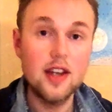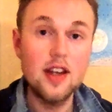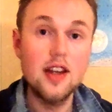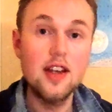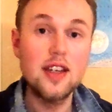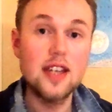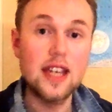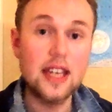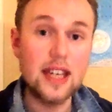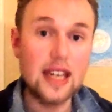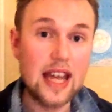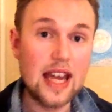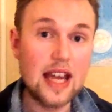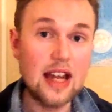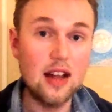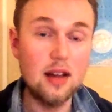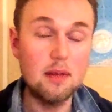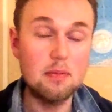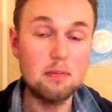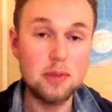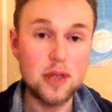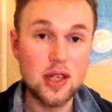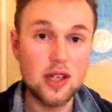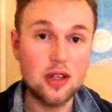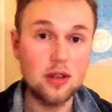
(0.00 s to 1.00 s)
can
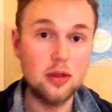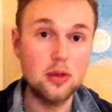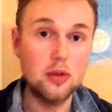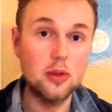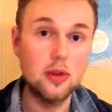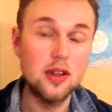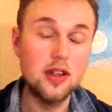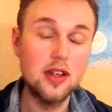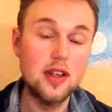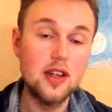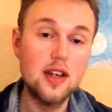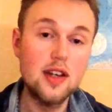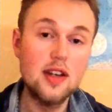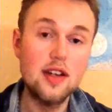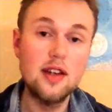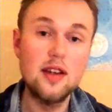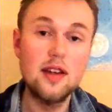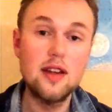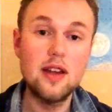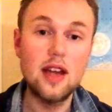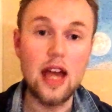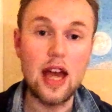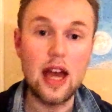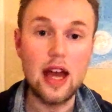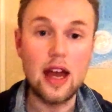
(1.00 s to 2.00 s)
help you
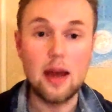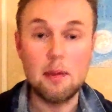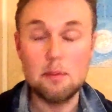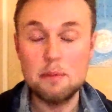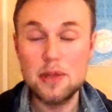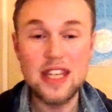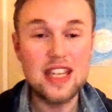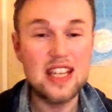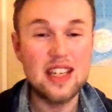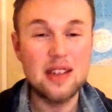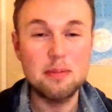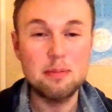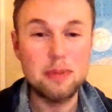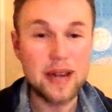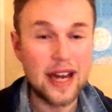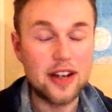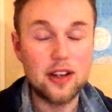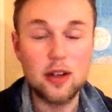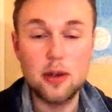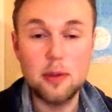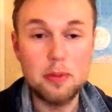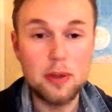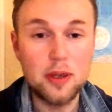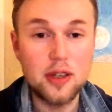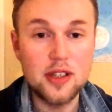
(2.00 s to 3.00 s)
uh, be
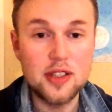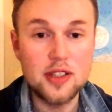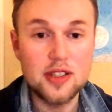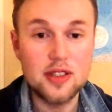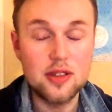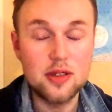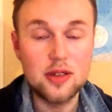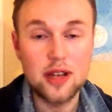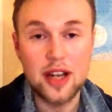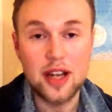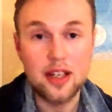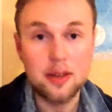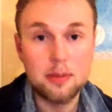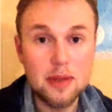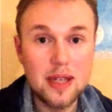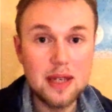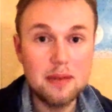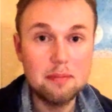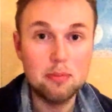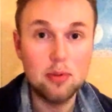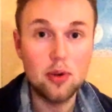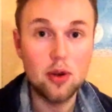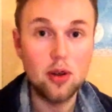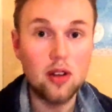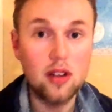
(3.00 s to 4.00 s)
better person to other
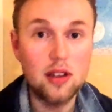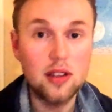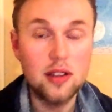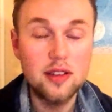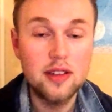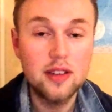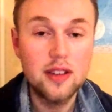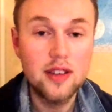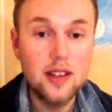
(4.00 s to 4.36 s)
people.